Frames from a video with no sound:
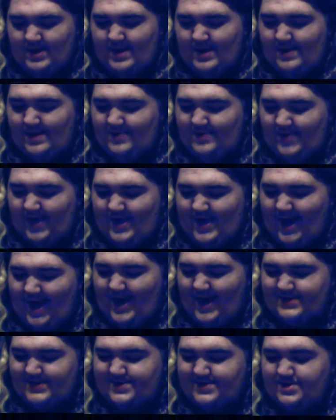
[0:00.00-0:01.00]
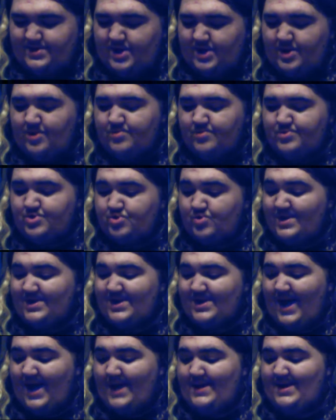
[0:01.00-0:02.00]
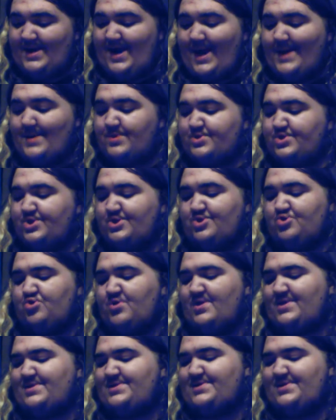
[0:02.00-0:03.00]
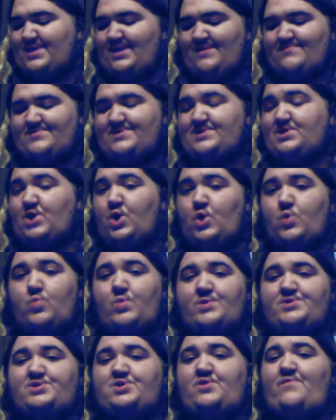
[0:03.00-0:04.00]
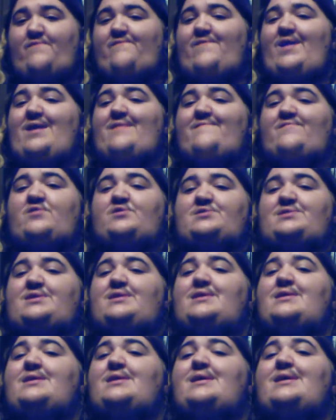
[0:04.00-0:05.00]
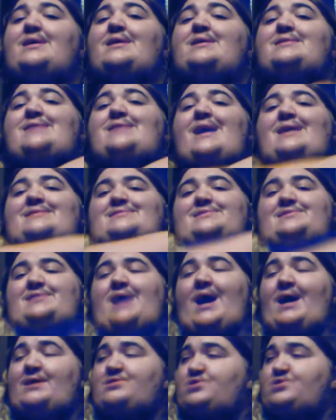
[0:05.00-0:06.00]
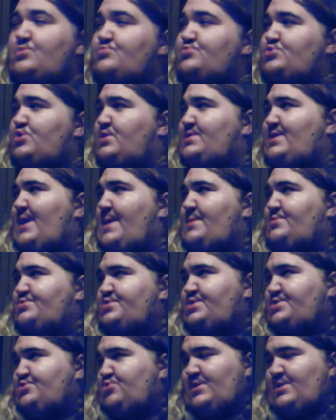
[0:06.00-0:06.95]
They ask, do you drink any energy drinks? If so, what's your favorite? Yes, I do drink energy drinks.